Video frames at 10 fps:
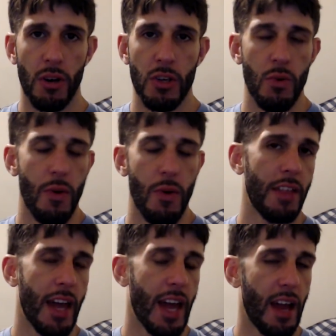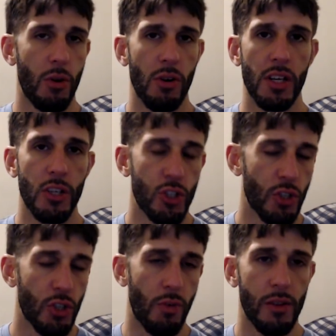You have the hammer in each of
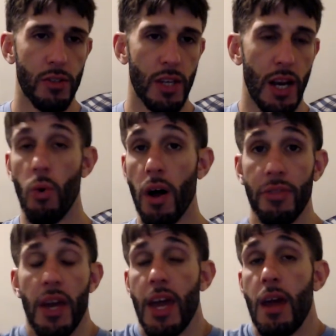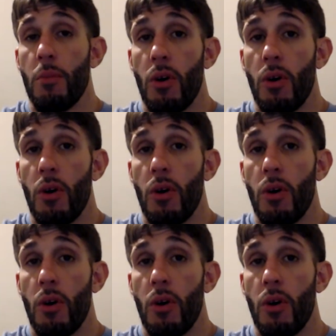the rounds. And I want the hammer.